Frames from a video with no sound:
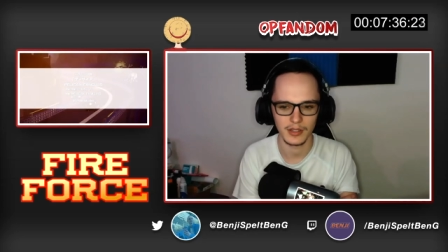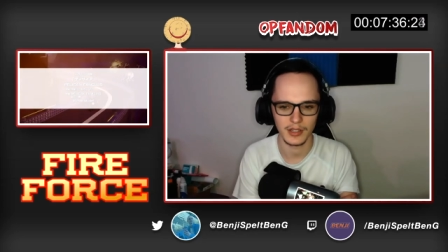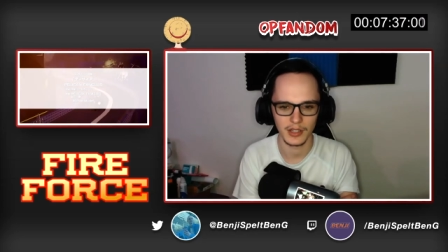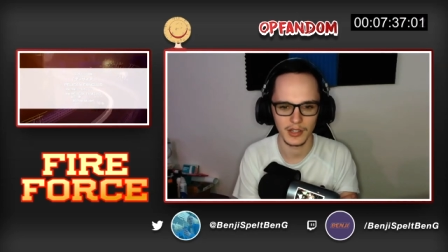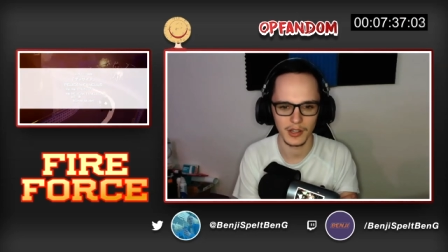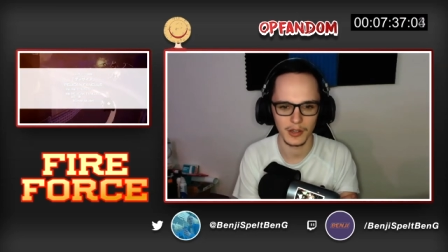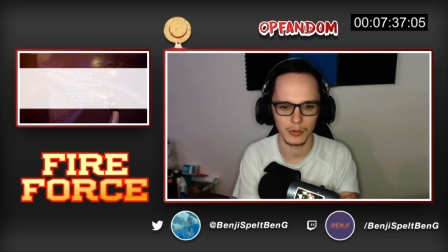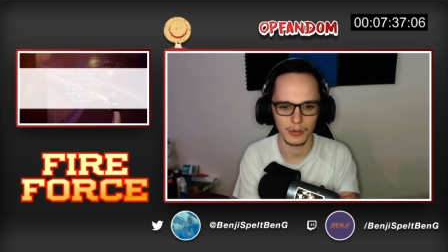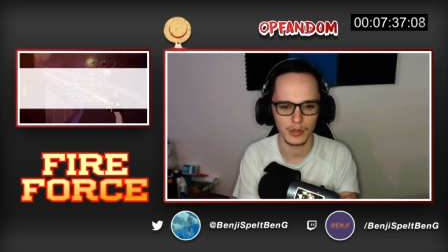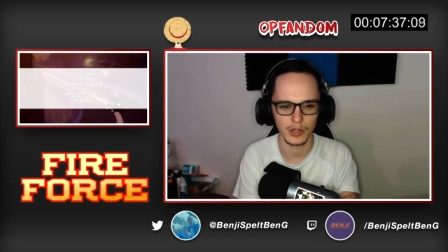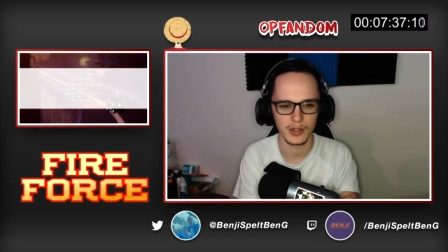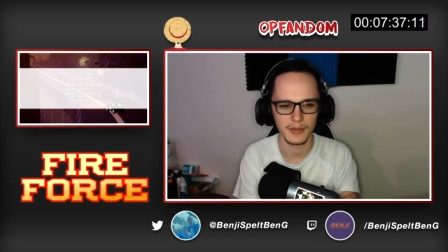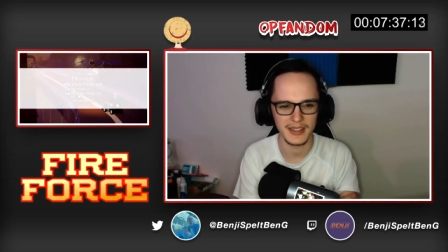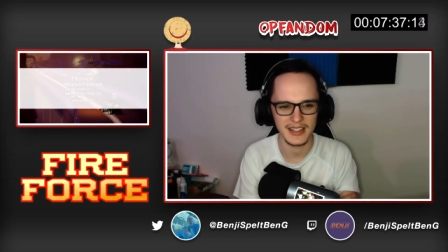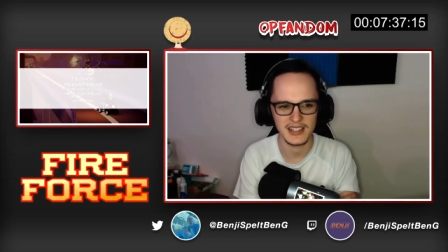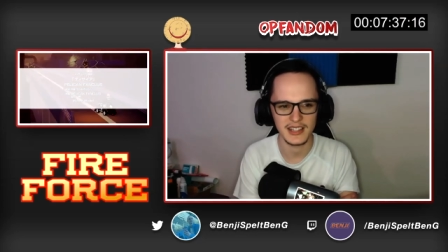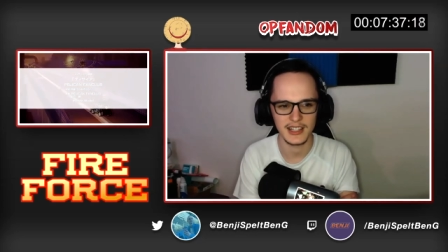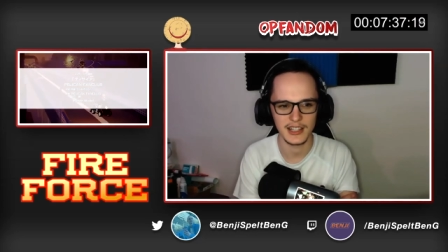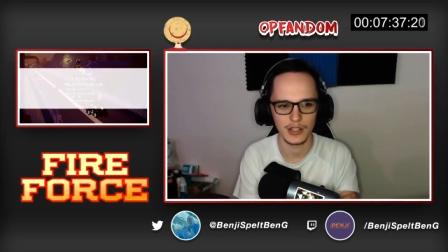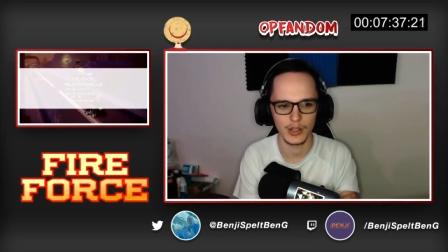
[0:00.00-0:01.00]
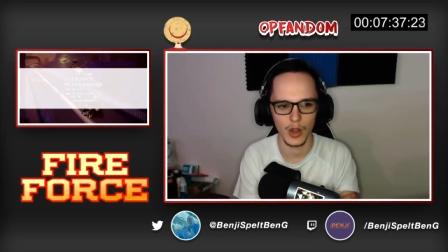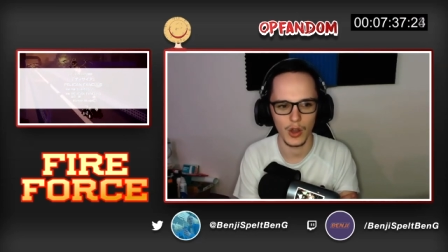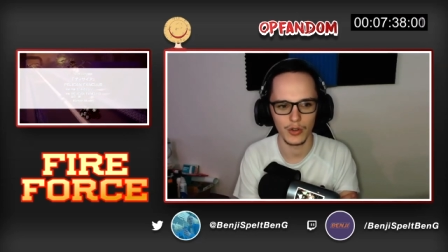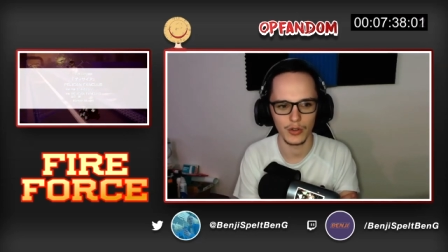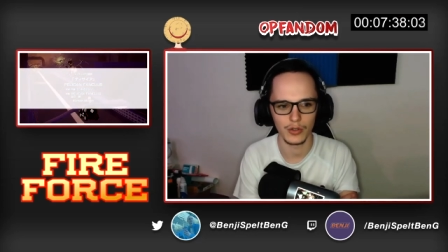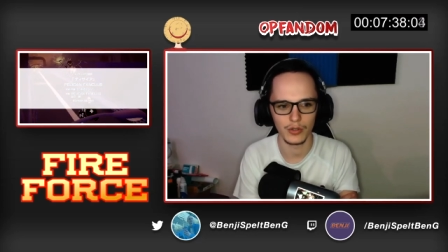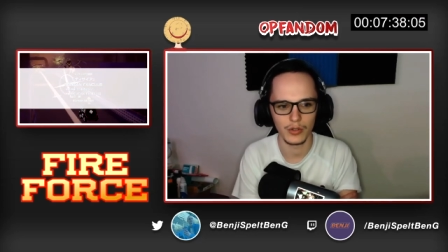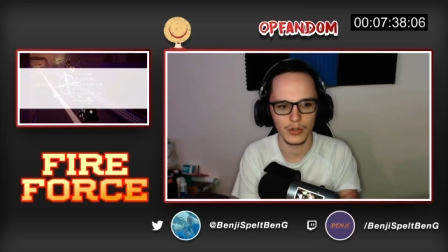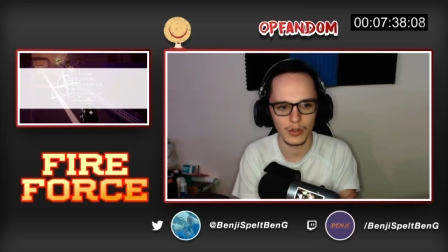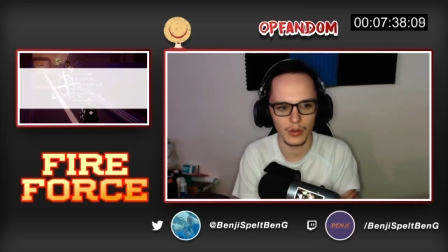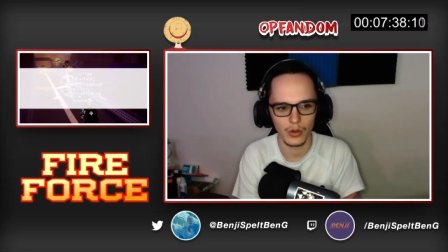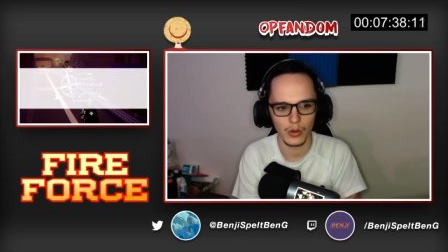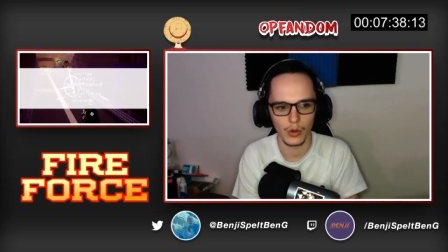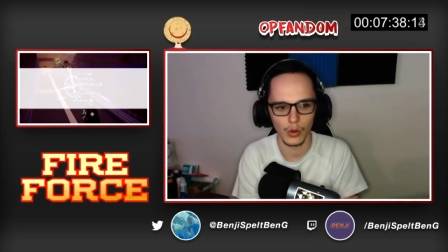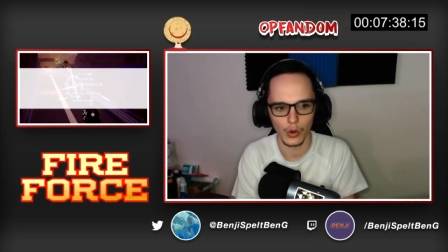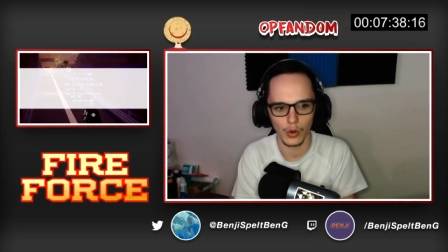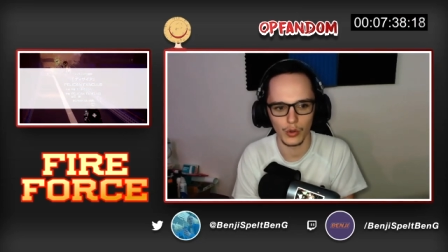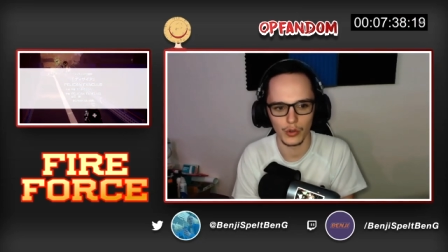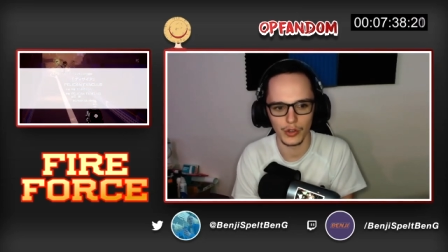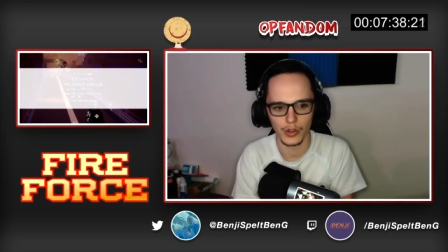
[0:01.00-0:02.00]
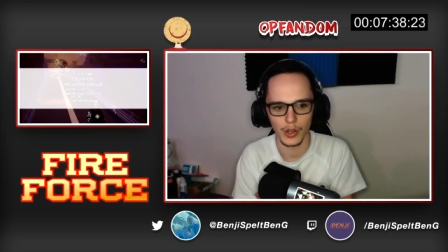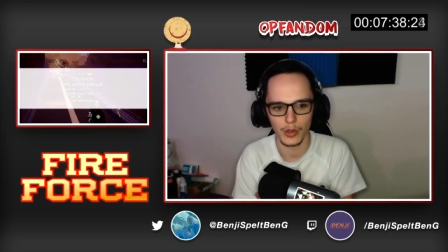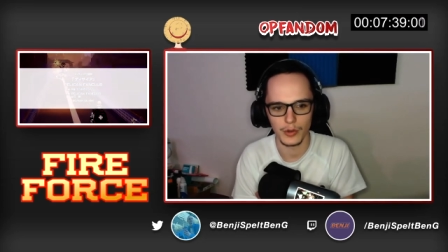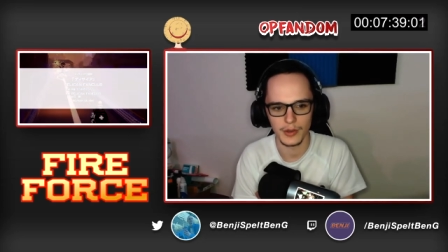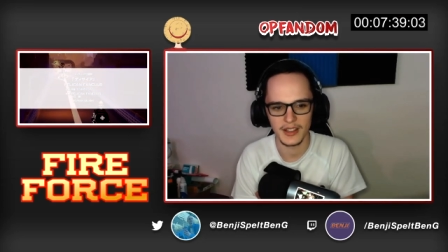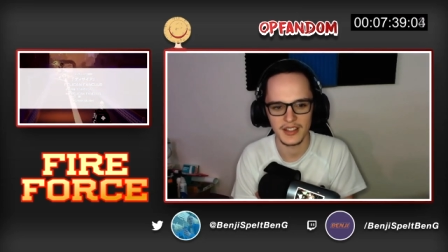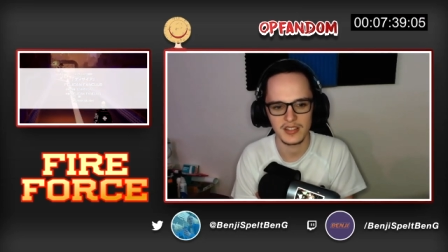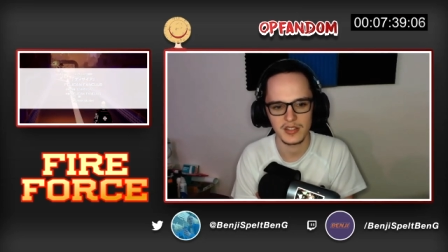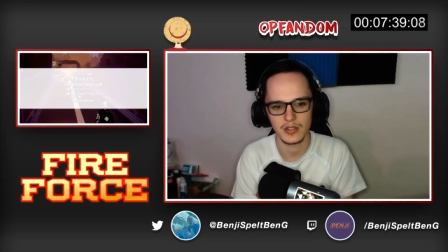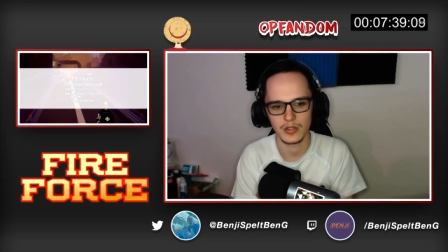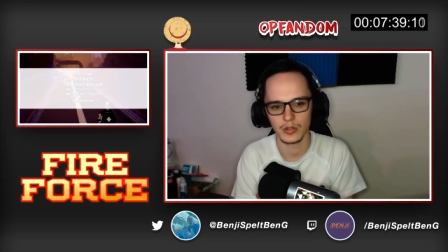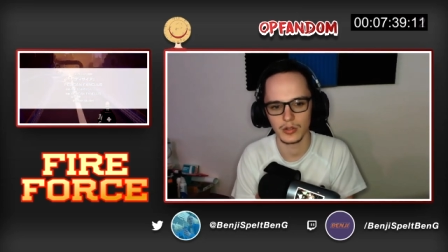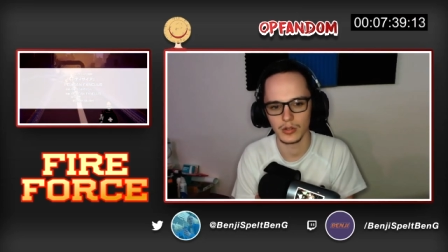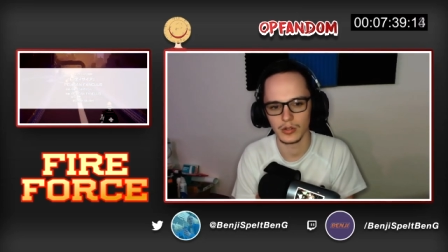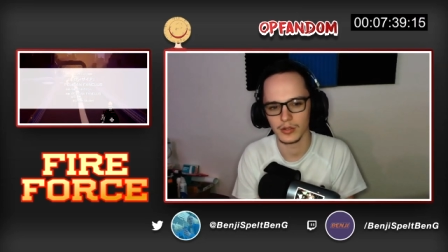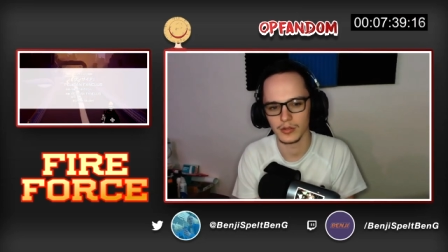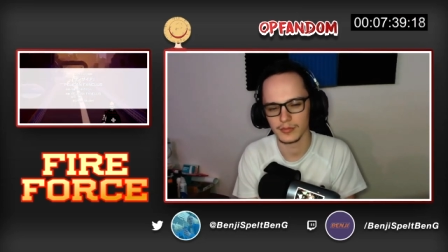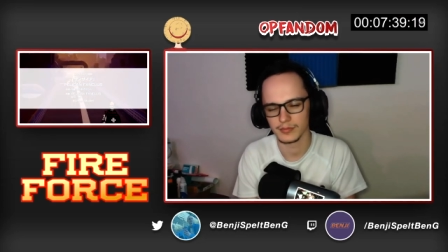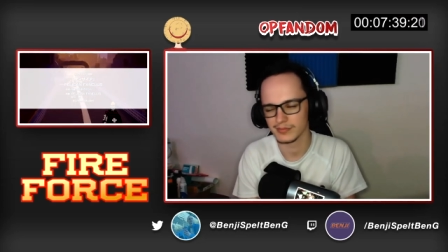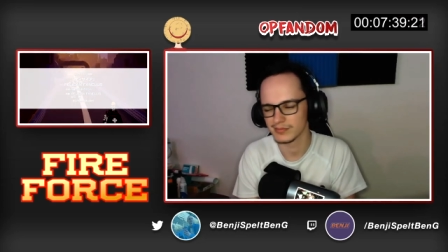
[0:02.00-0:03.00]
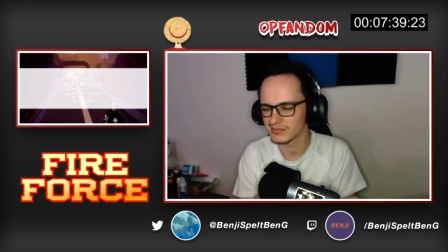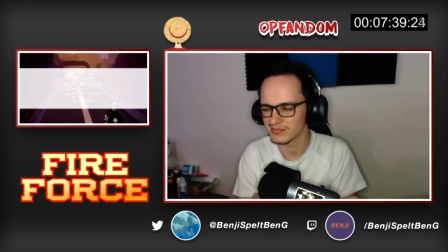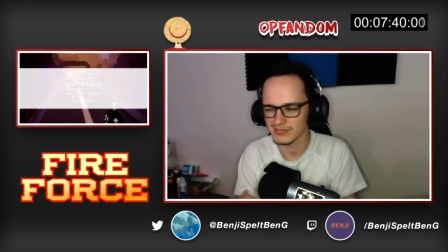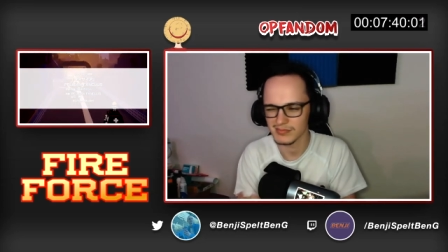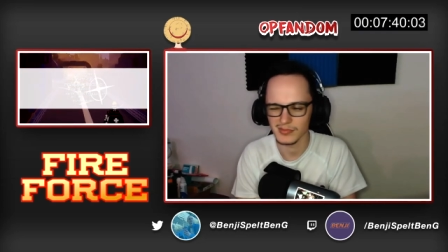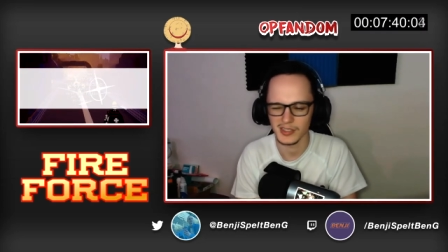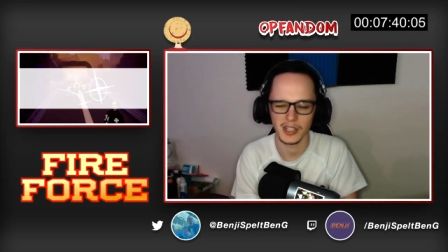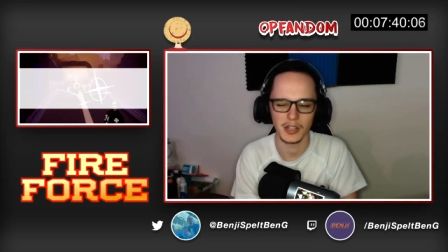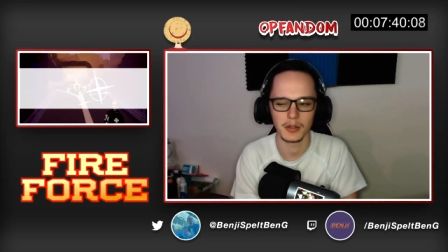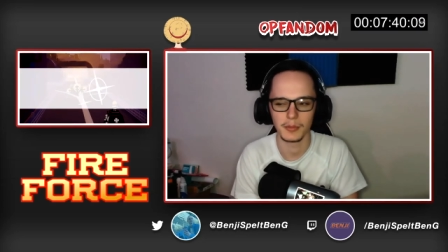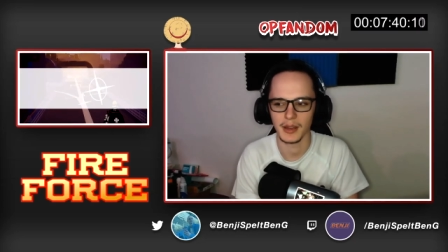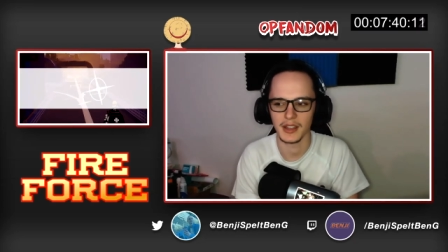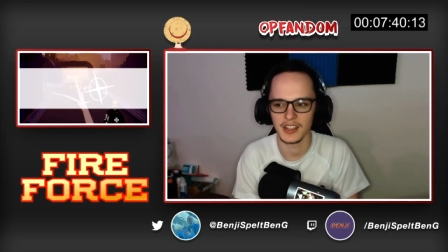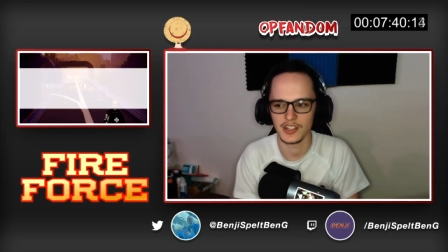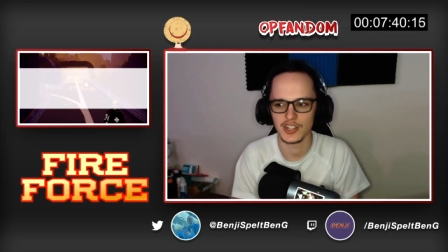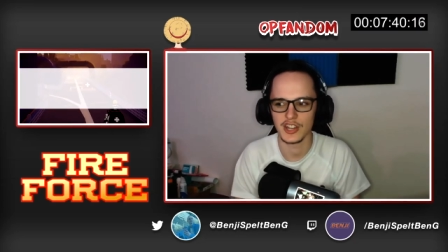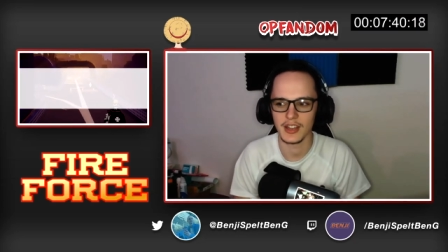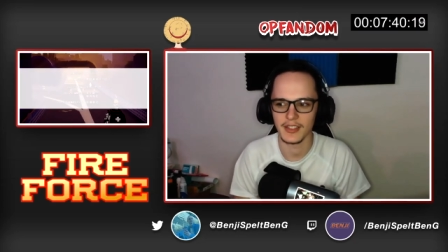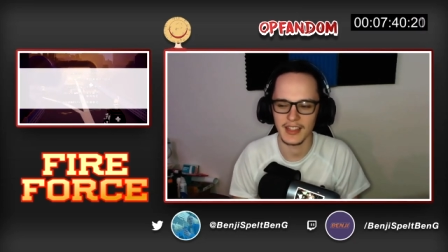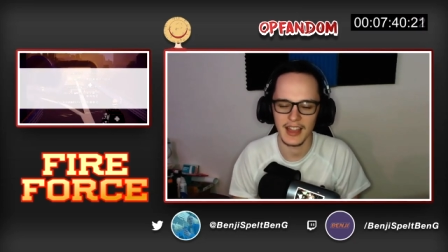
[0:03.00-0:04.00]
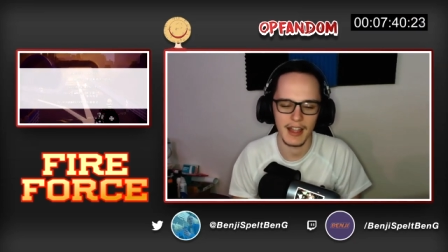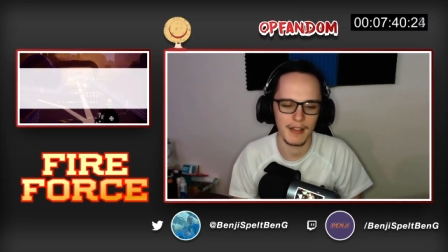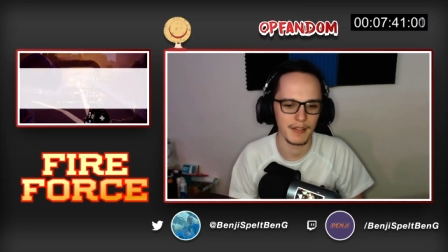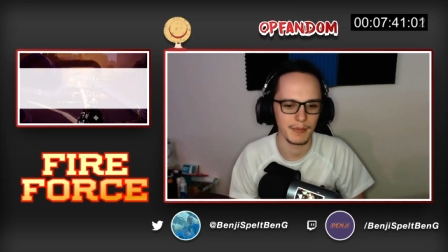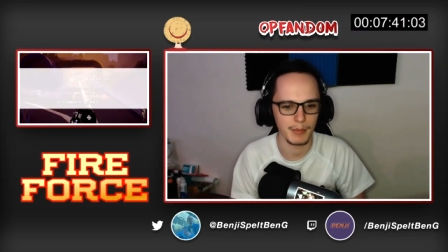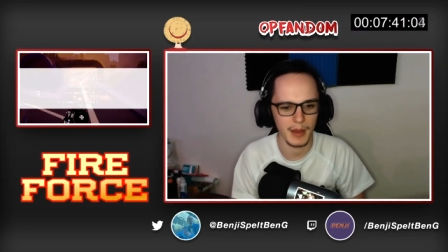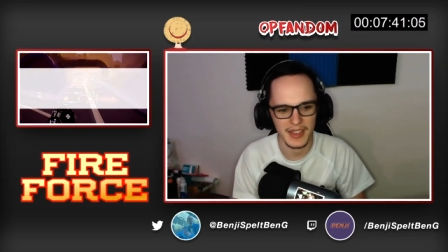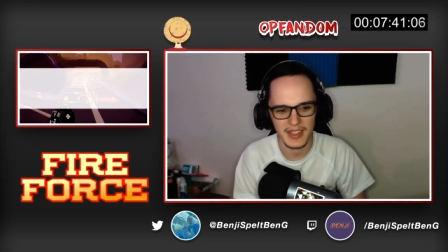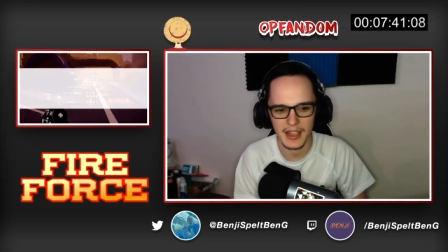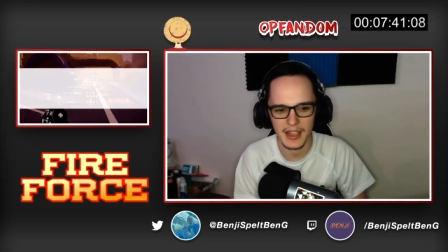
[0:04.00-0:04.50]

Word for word: you know could have easily gone unnoticed or you know, by the, the